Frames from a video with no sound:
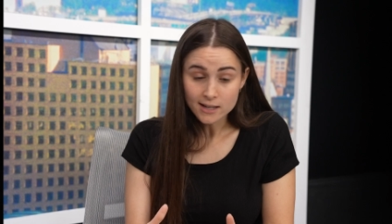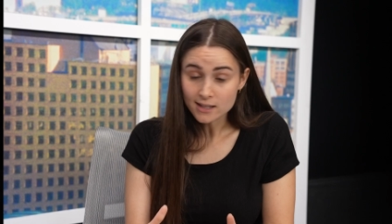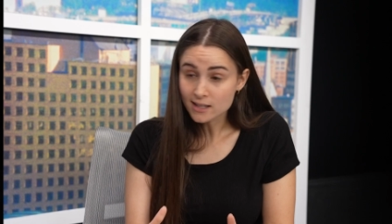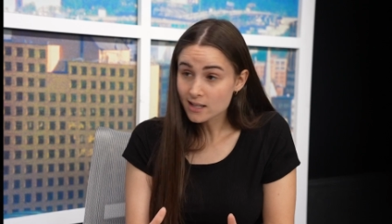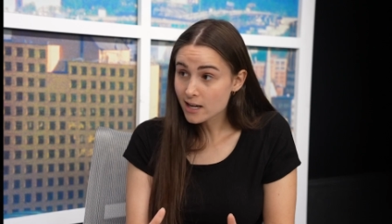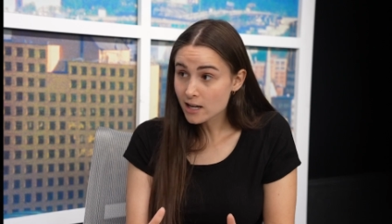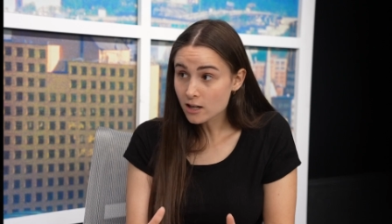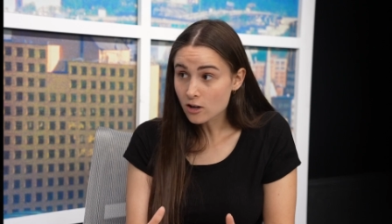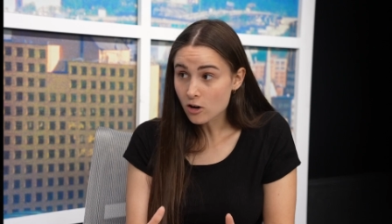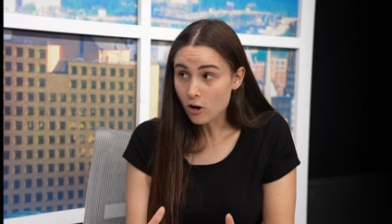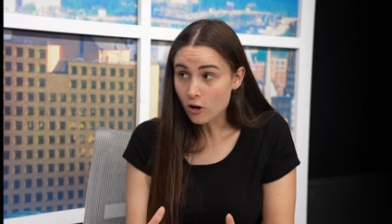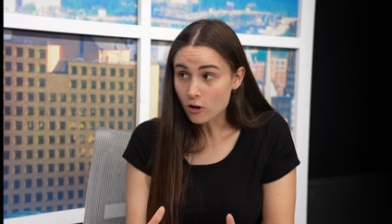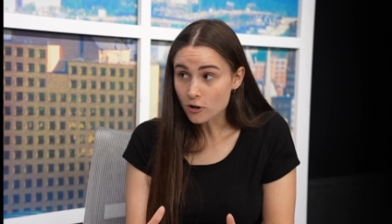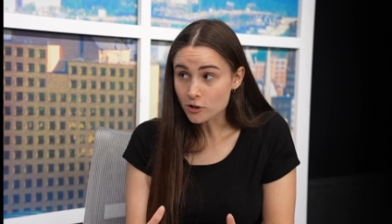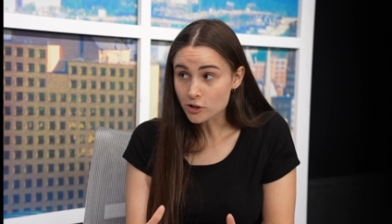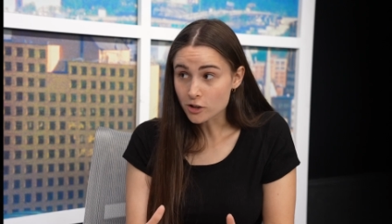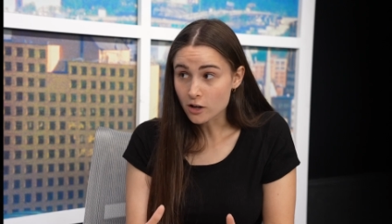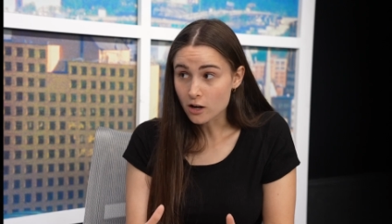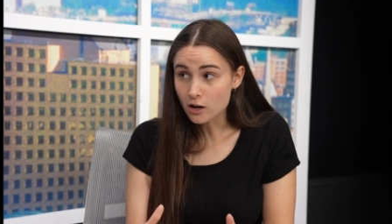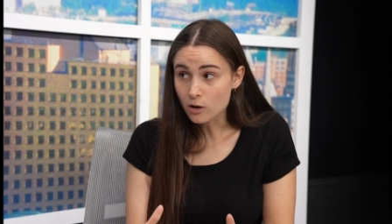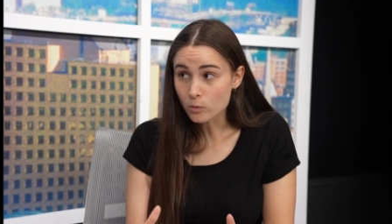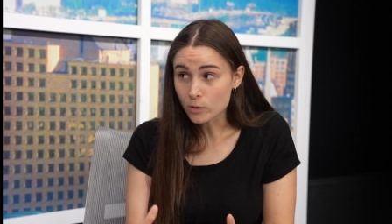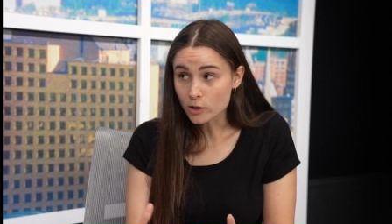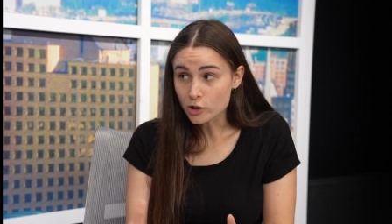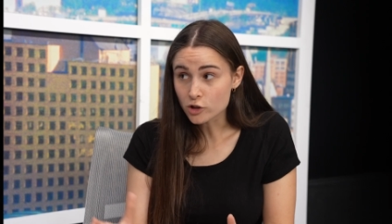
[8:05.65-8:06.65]
kick also,
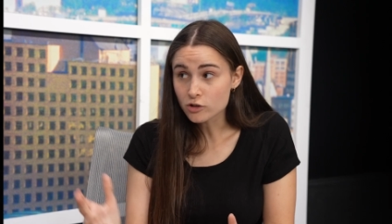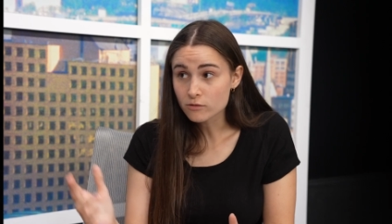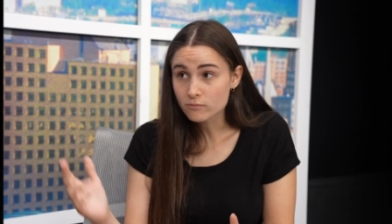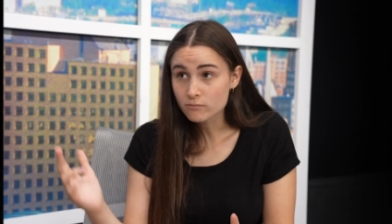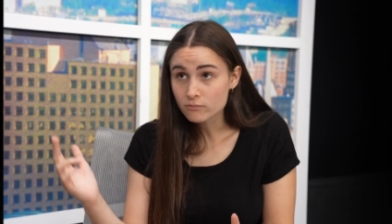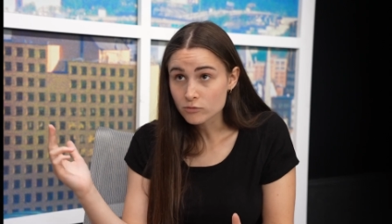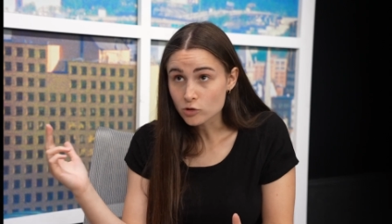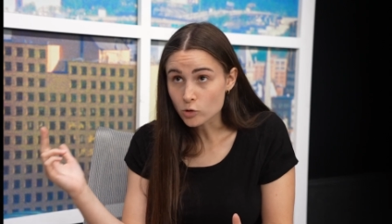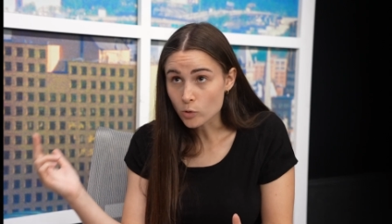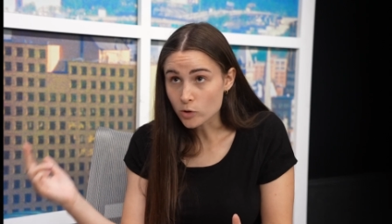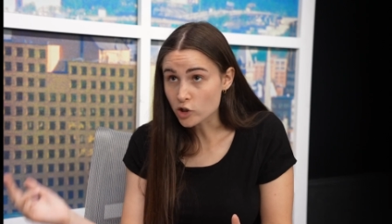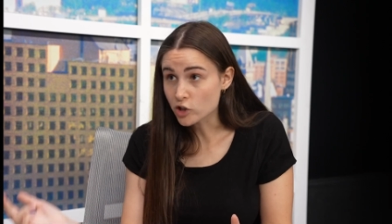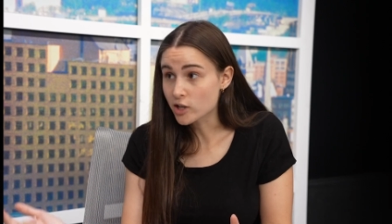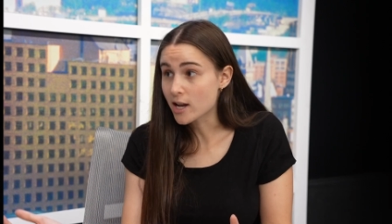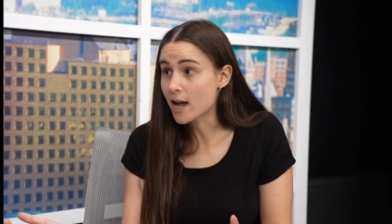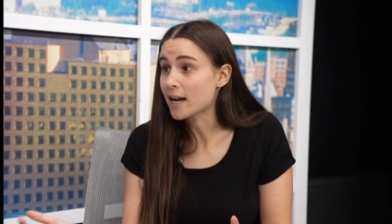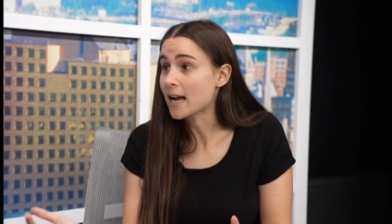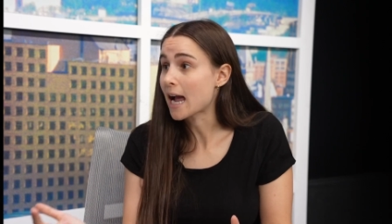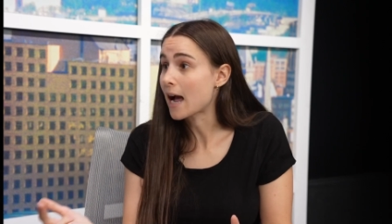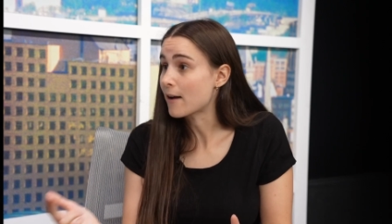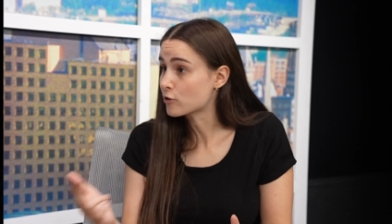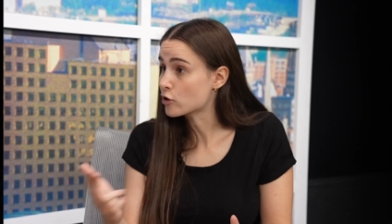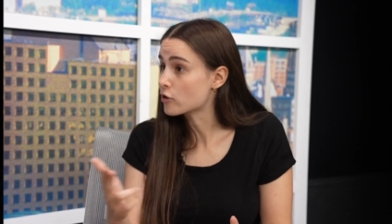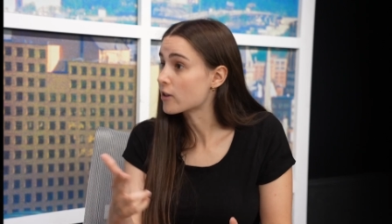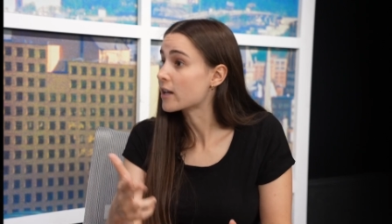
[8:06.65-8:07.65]
which Georgia Tech
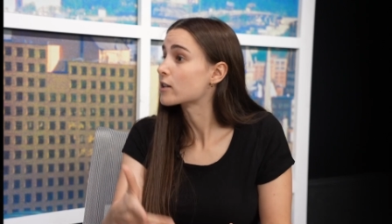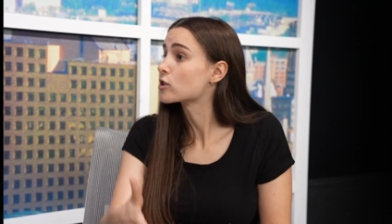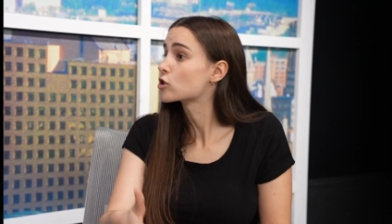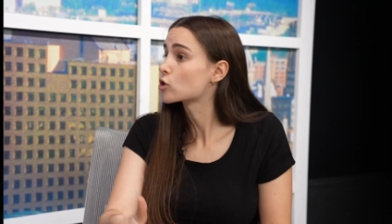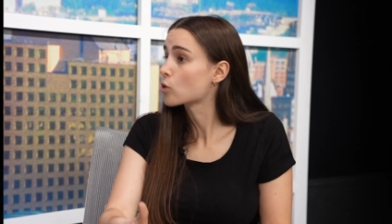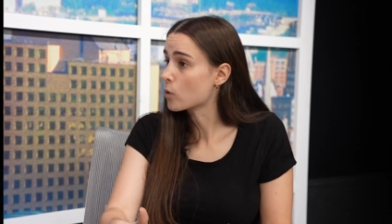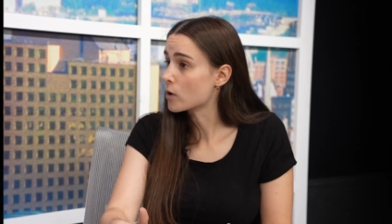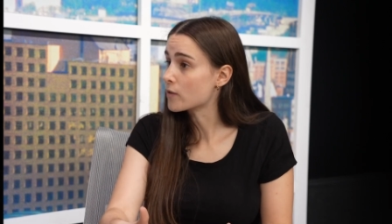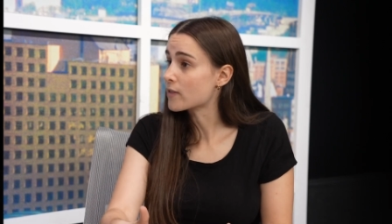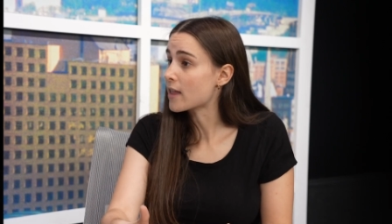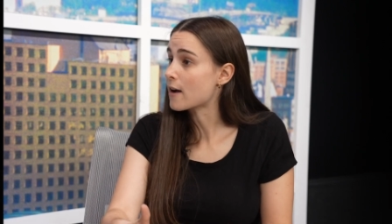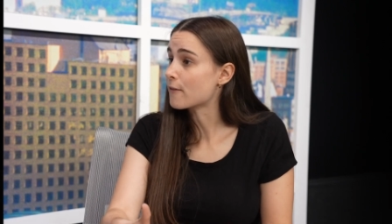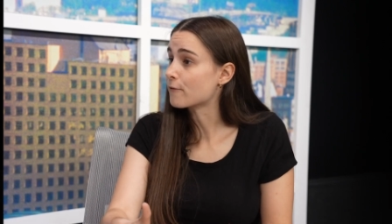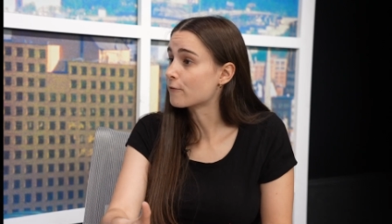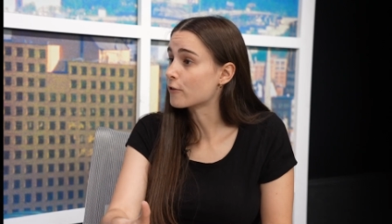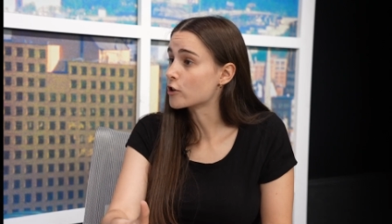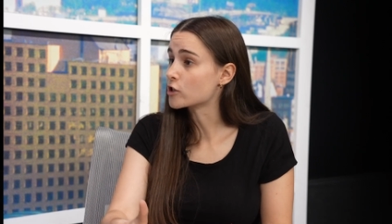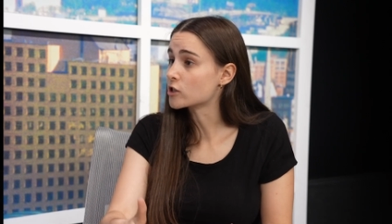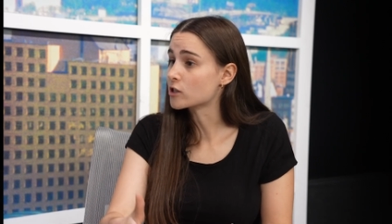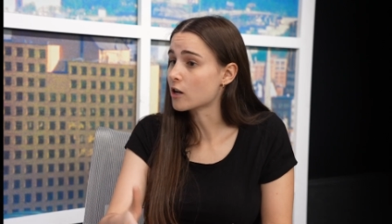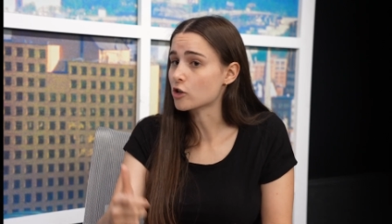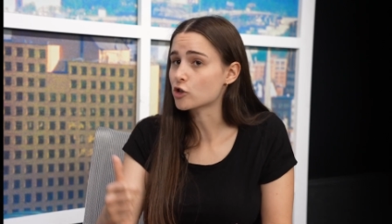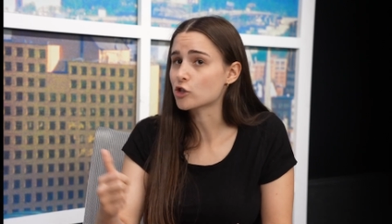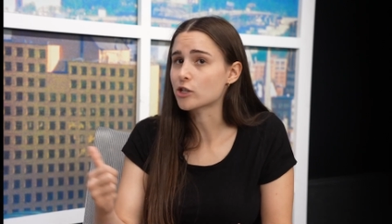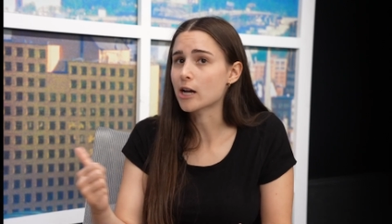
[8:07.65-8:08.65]
after they had scored that first
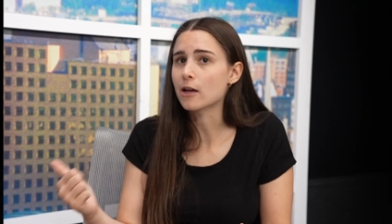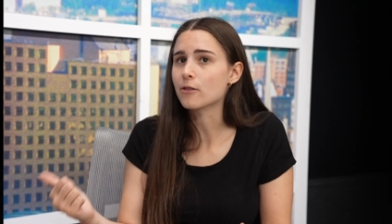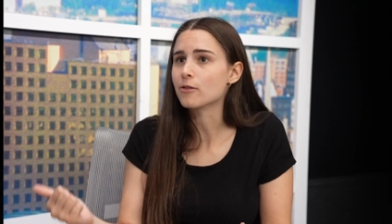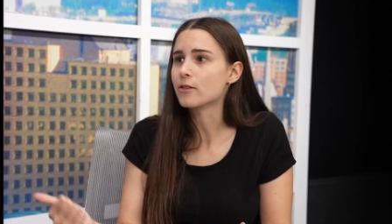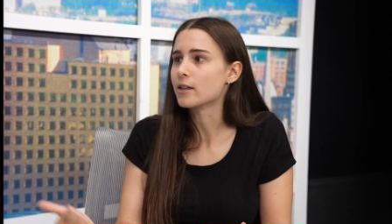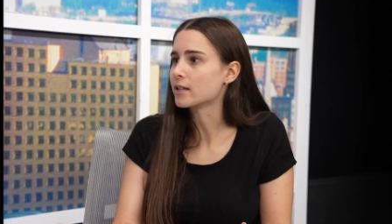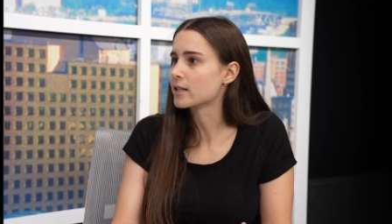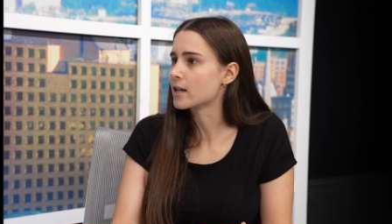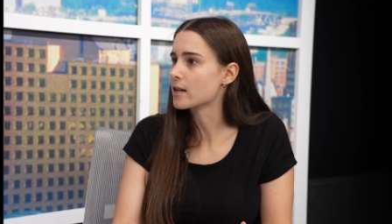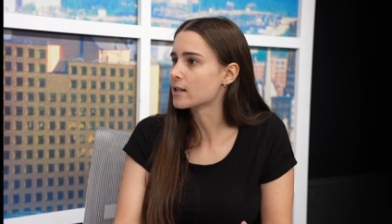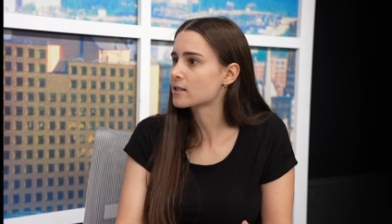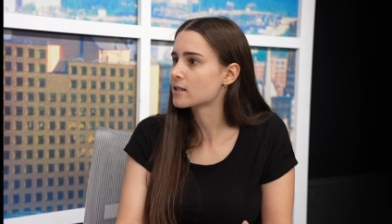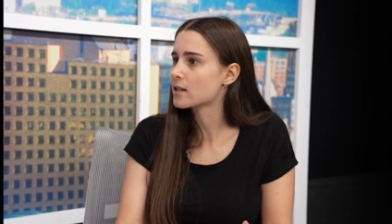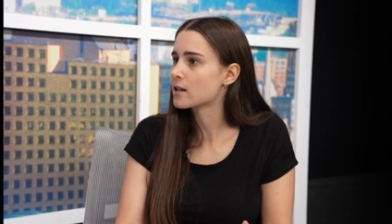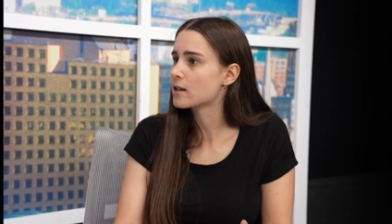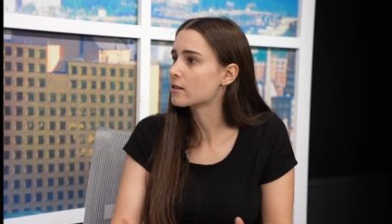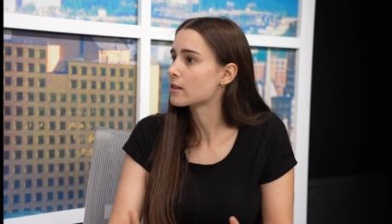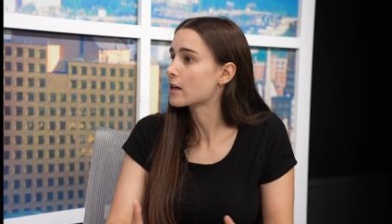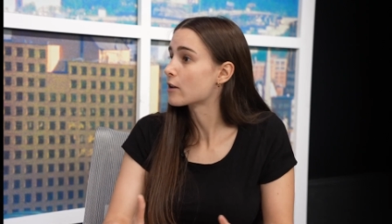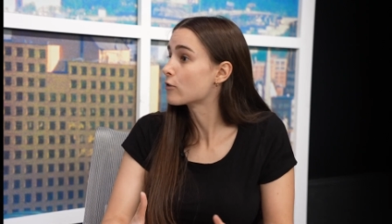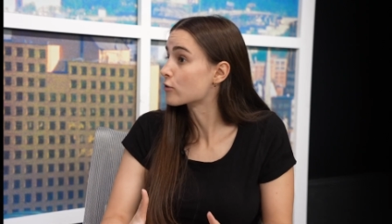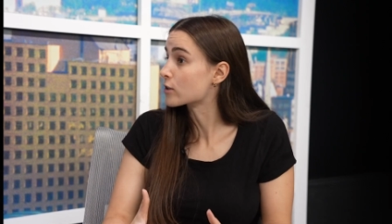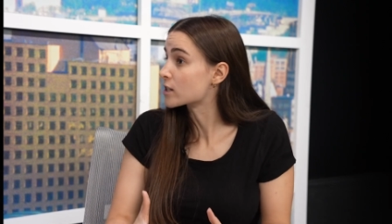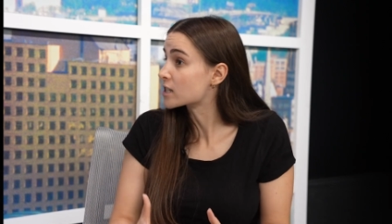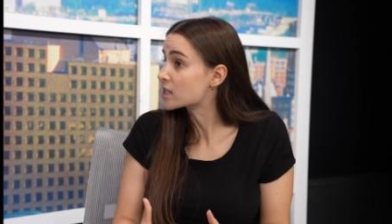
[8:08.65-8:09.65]
touchdown, they kicked it,
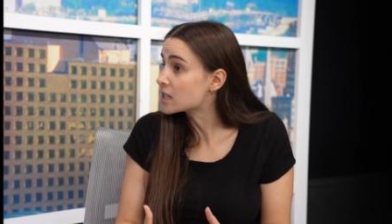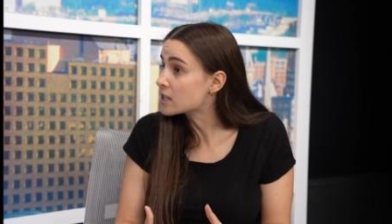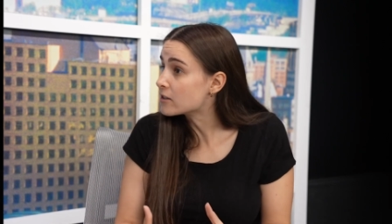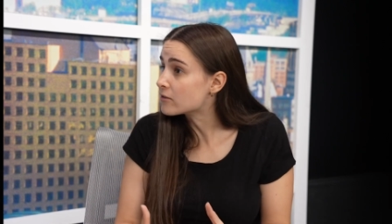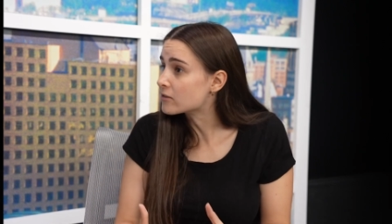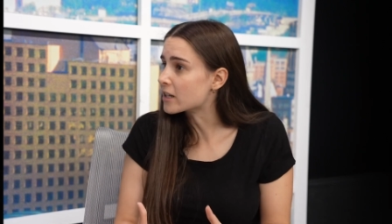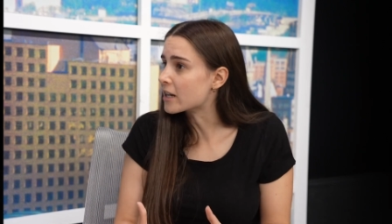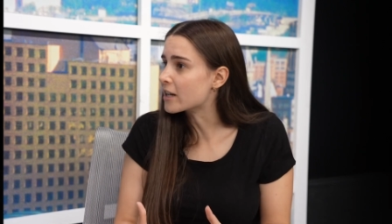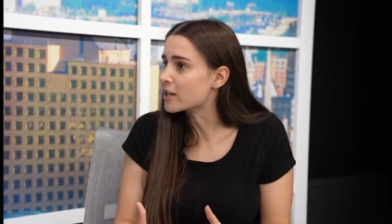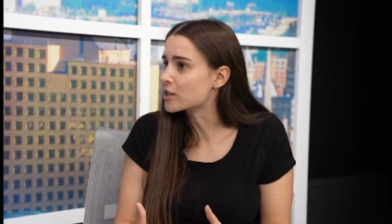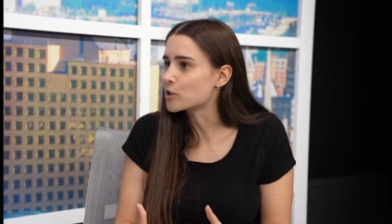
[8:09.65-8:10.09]
then received it.